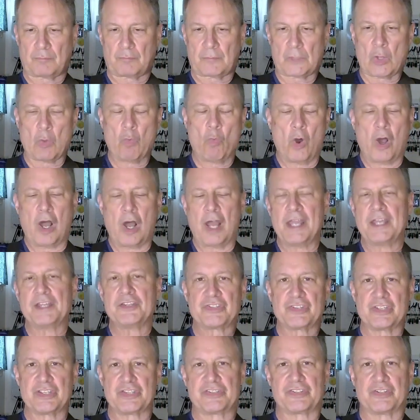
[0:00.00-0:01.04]
Why is
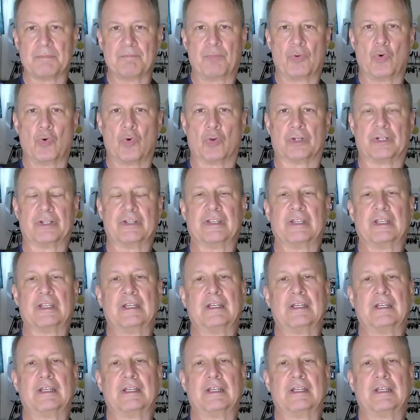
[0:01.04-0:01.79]
this important?